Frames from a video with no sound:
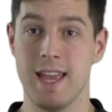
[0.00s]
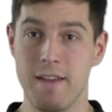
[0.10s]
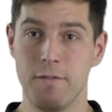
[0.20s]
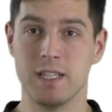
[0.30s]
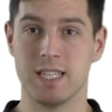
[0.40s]

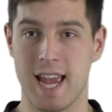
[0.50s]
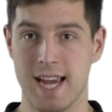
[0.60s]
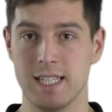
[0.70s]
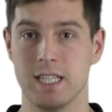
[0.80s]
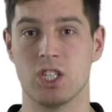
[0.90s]
If this
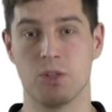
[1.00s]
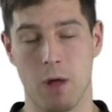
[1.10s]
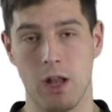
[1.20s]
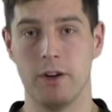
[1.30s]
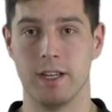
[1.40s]
x is
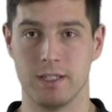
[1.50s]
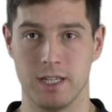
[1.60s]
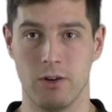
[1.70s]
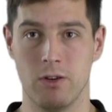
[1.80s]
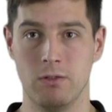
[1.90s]
smaller than
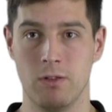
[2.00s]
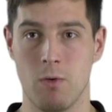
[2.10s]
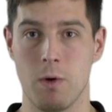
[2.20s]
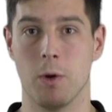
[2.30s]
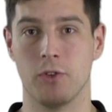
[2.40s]
0,
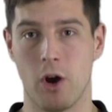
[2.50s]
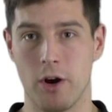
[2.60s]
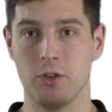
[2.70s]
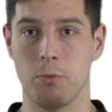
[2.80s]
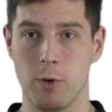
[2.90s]
we want
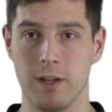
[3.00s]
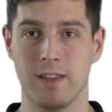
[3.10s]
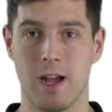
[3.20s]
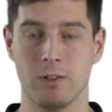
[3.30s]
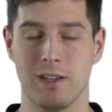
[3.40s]
R to
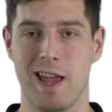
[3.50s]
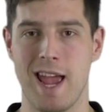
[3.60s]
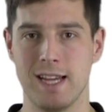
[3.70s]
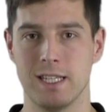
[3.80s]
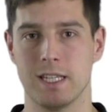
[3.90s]
print out
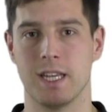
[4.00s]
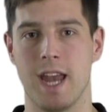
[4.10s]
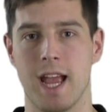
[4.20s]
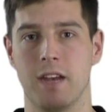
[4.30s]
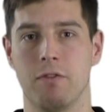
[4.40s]
x is a
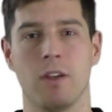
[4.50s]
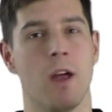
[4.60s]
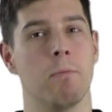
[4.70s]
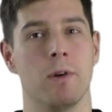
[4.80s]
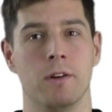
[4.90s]
negative
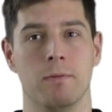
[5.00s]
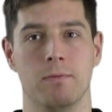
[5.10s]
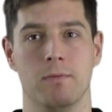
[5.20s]
number.